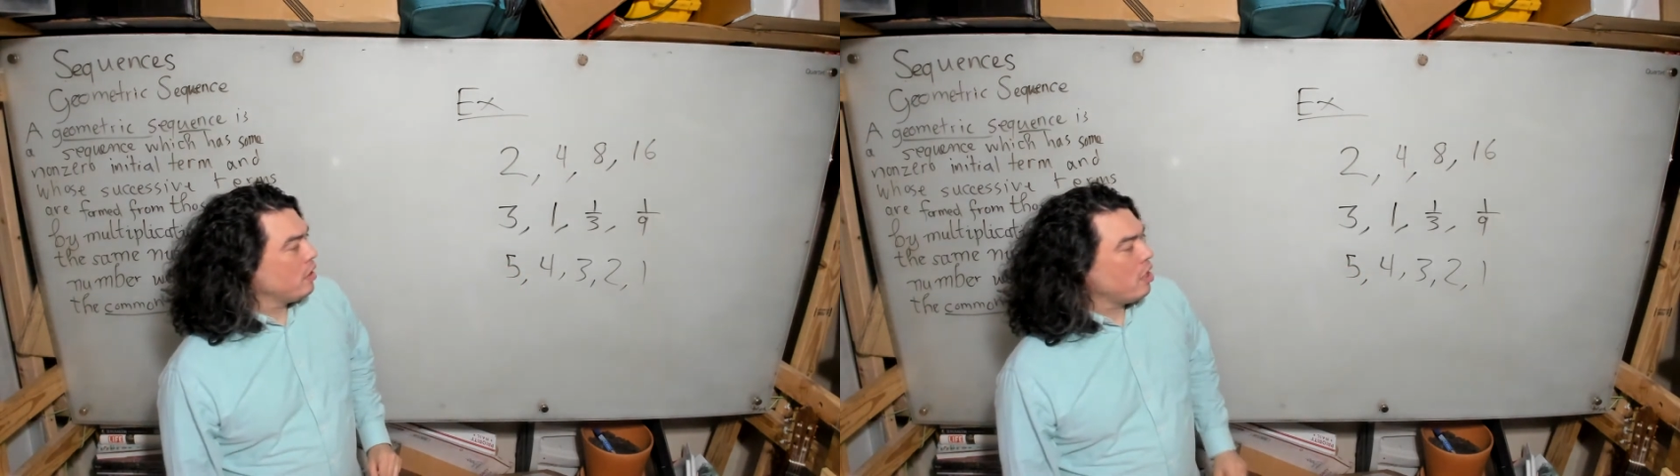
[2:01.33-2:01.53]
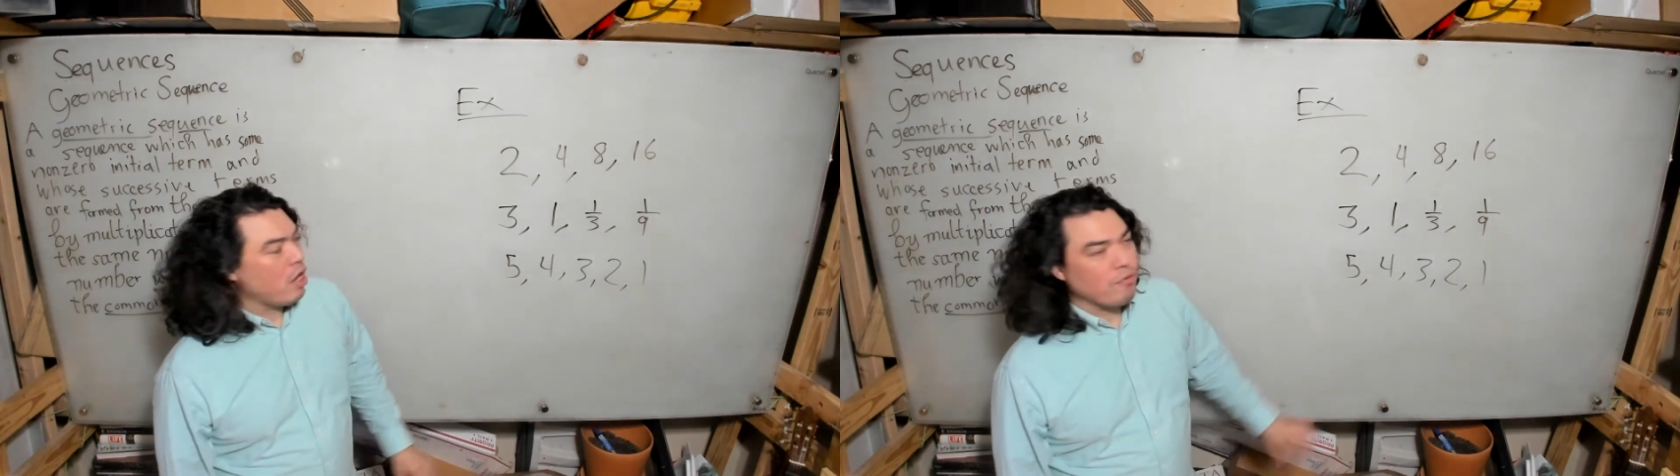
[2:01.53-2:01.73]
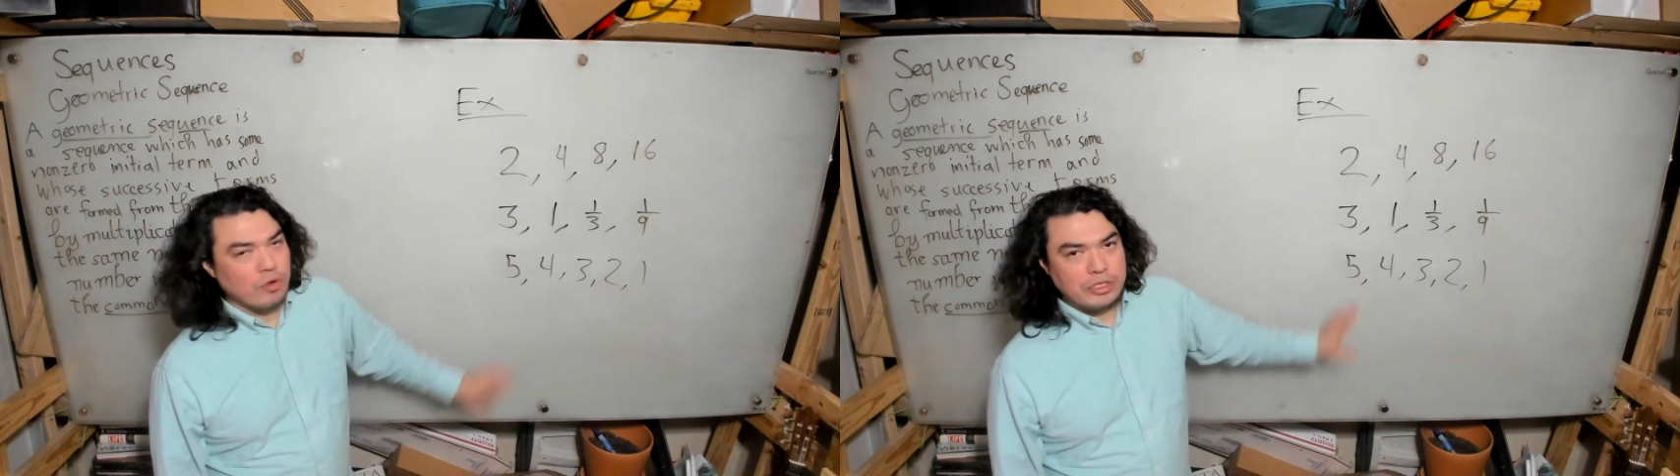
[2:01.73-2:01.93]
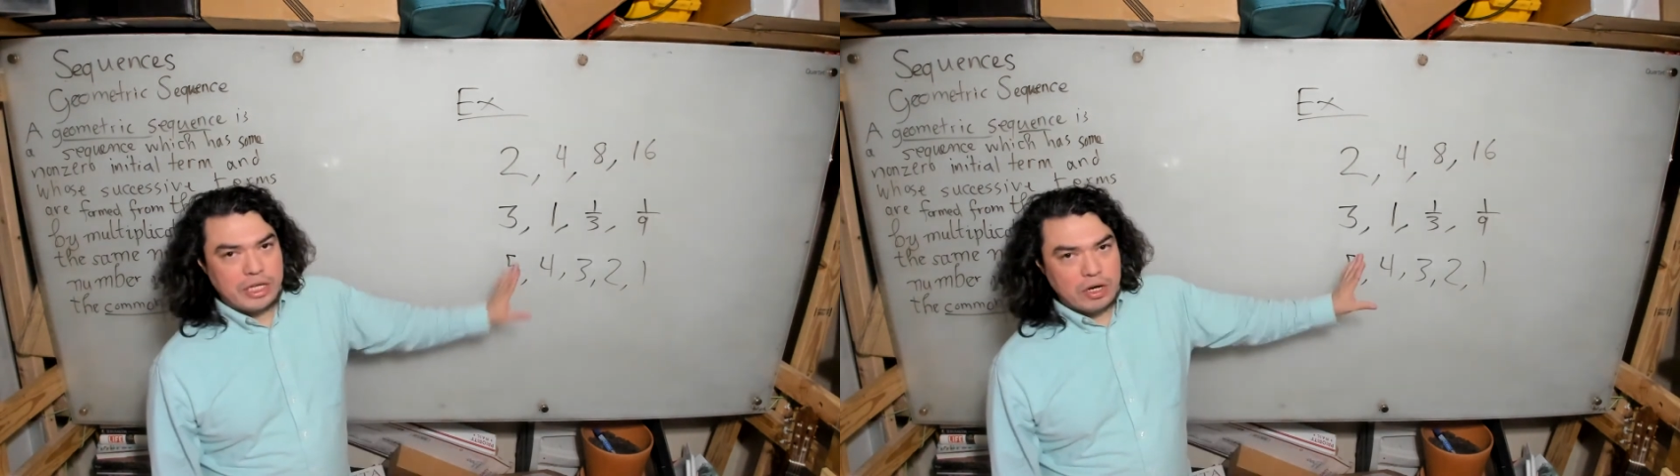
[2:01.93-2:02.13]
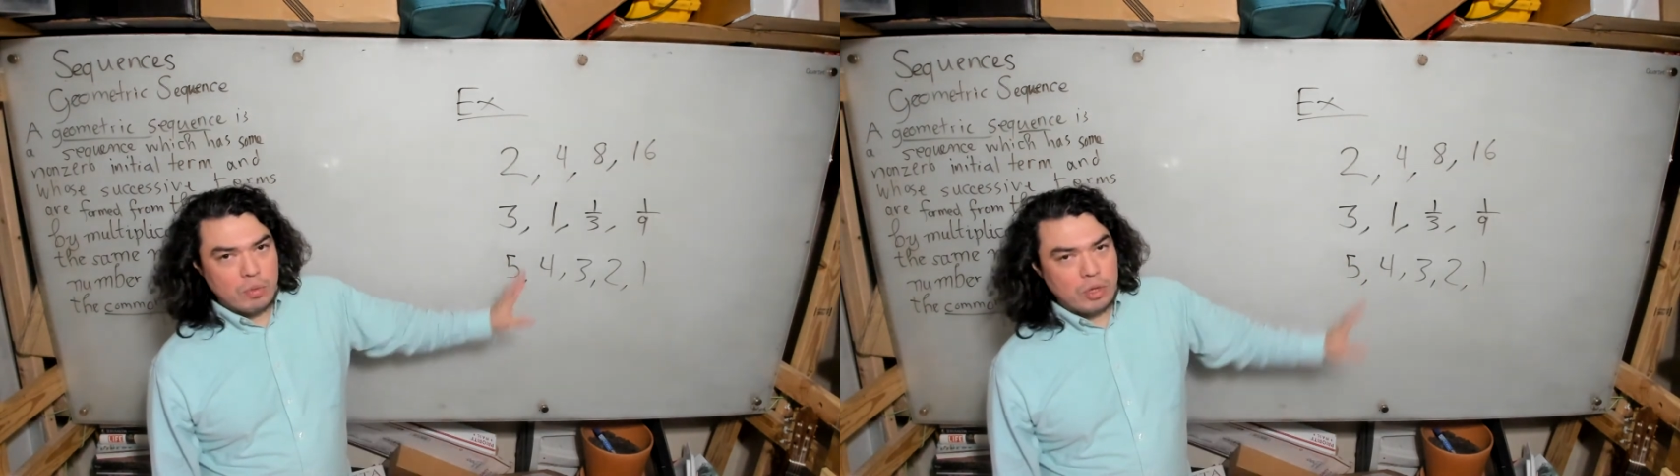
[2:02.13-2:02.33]
Of course,
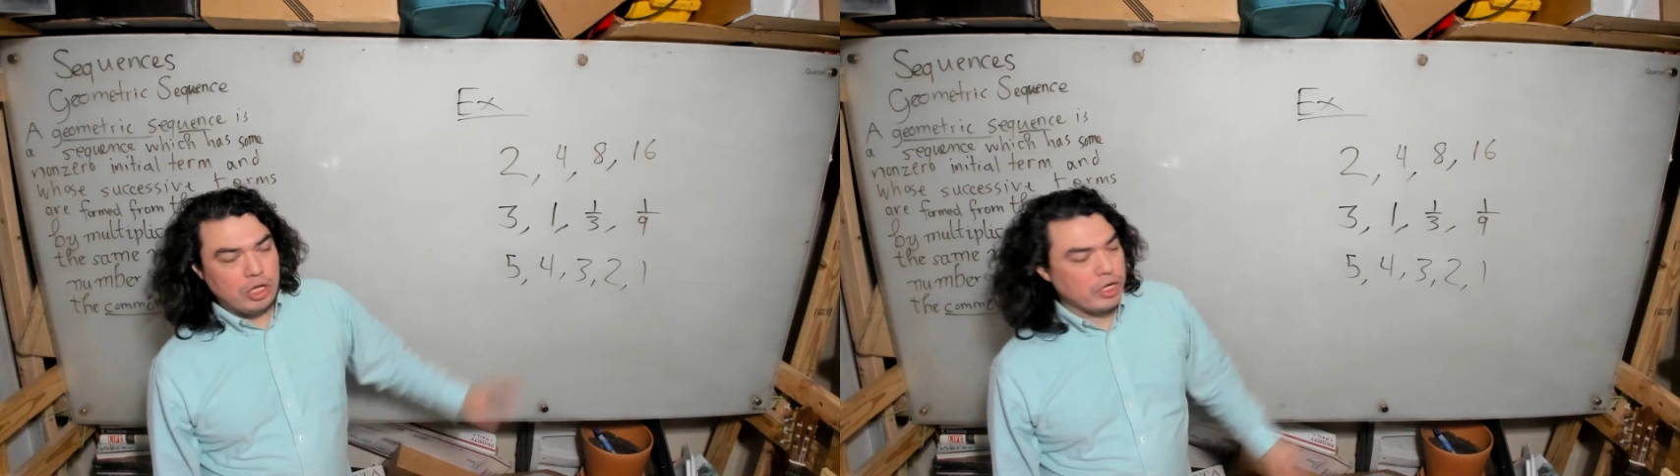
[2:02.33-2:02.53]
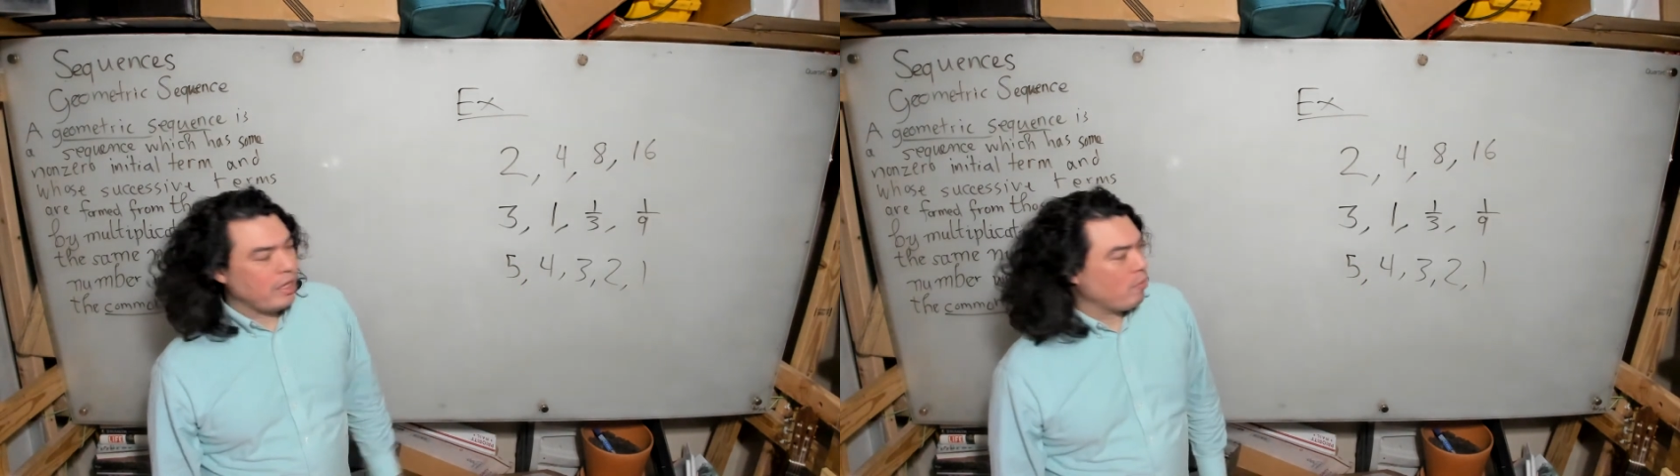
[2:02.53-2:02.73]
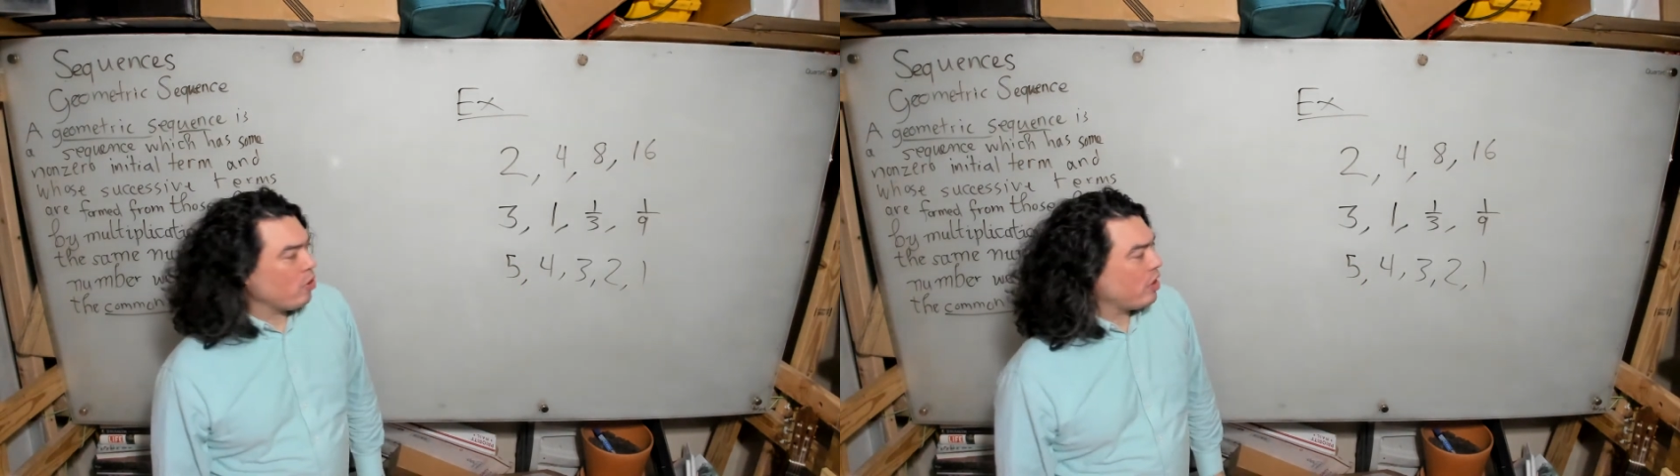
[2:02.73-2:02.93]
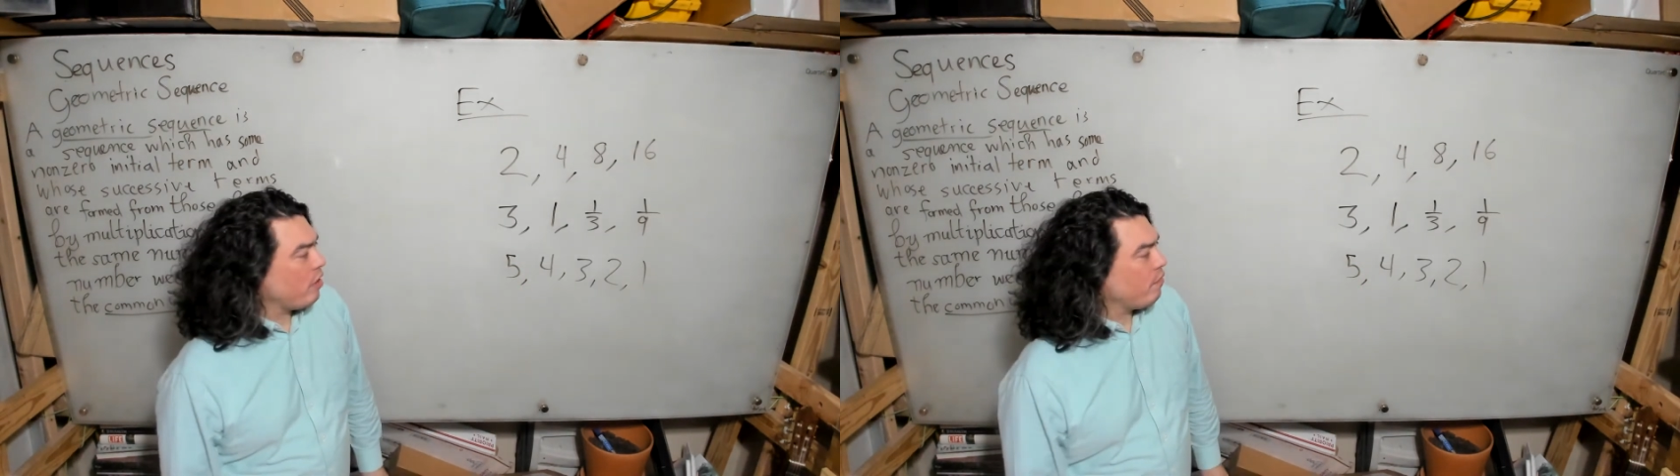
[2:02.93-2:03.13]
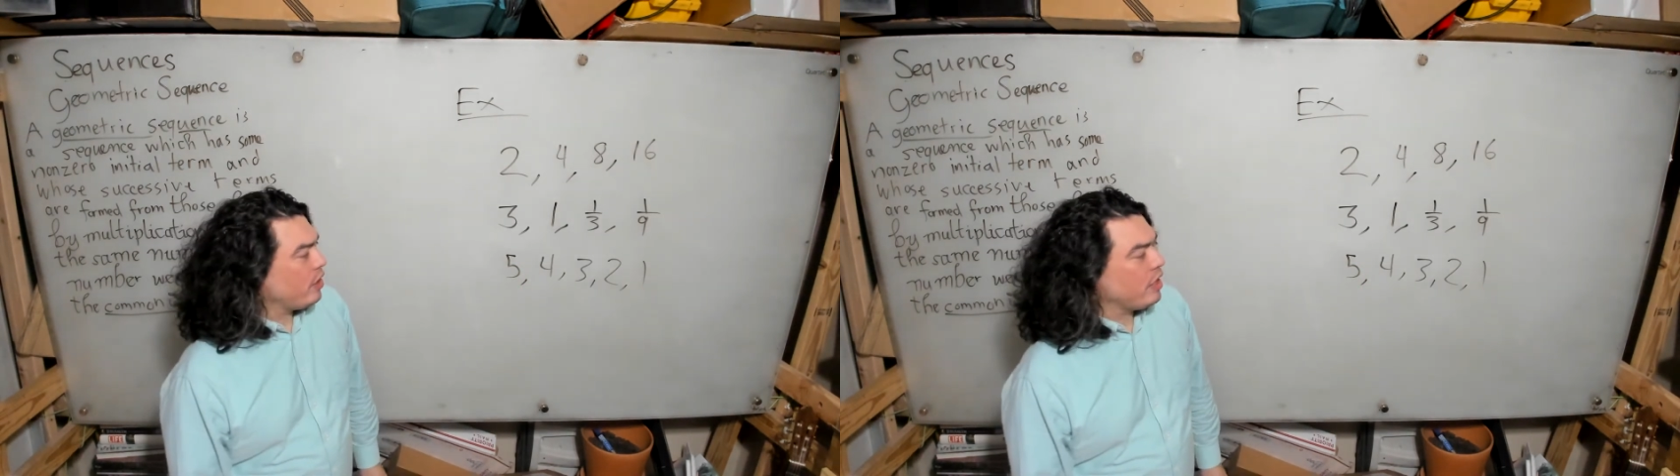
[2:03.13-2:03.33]
later we'll look at it more
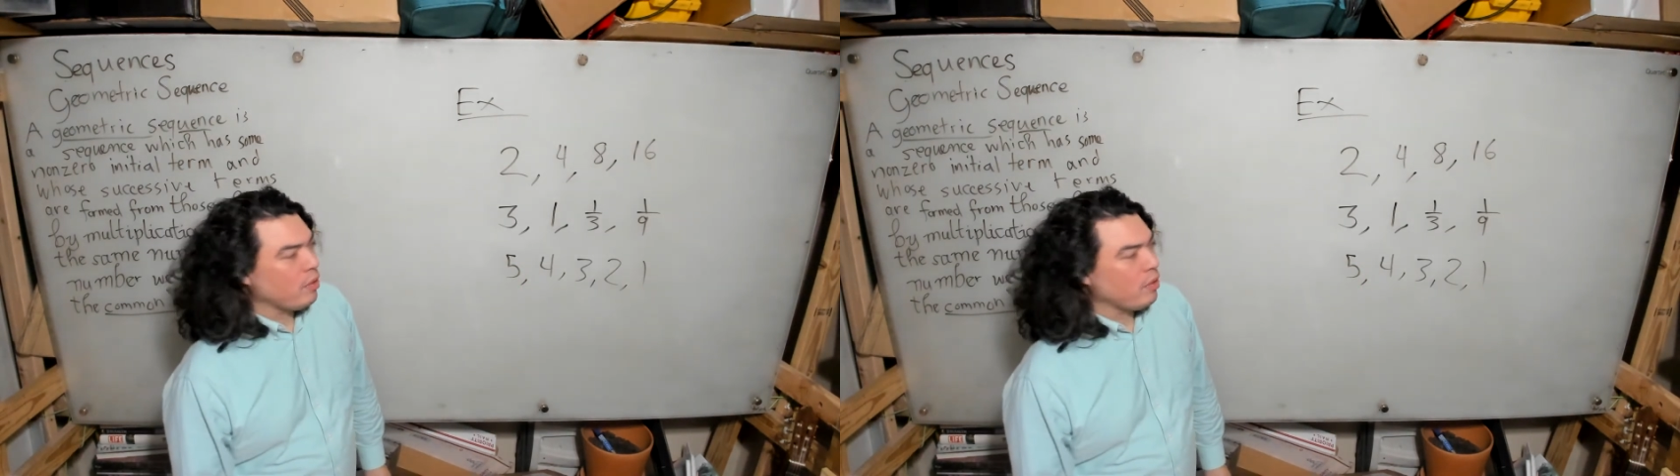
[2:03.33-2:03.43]
carefully.